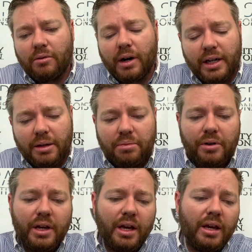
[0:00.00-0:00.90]
writing
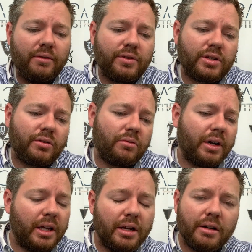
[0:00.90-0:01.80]
briefs,
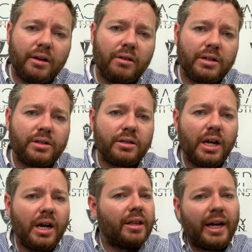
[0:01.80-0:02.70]
running hearing questions.
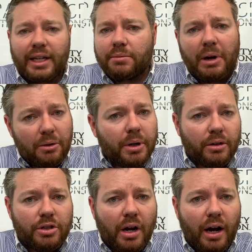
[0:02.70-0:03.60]
That's my
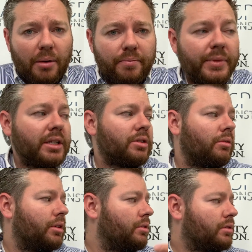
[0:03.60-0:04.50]
real job. This
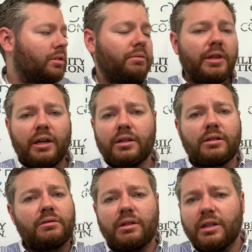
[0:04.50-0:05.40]
whole YouTube thing
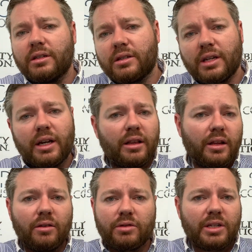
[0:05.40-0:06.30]
is, it's like a
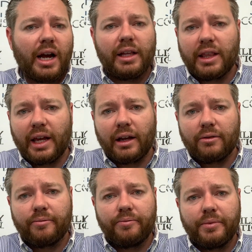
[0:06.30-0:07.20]
little side thing,
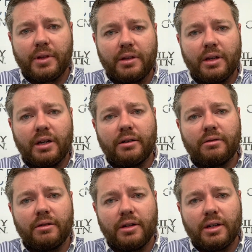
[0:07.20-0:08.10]
you
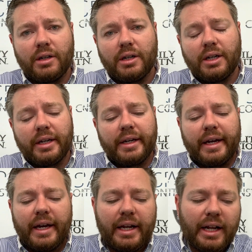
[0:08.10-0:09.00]
know?
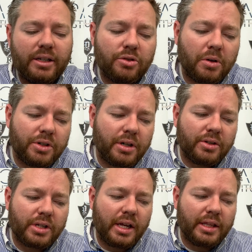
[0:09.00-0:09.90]
And I just want you to
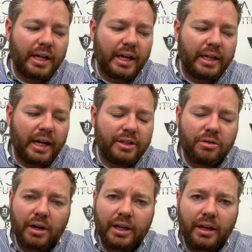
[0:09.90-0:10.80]
understand that I, I
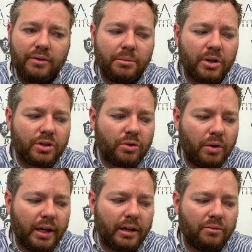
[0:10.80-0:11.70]
try to give you the most
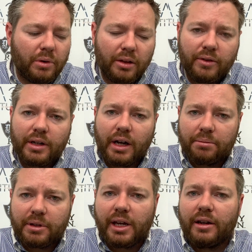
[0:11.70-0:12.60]
quick, relevant,
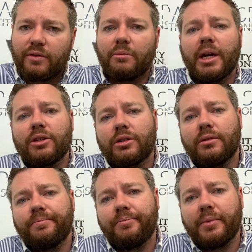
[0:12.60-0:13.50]
up-to-date
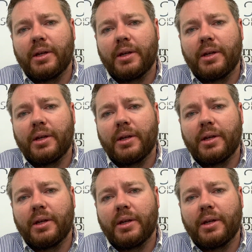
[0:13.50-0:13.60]
information,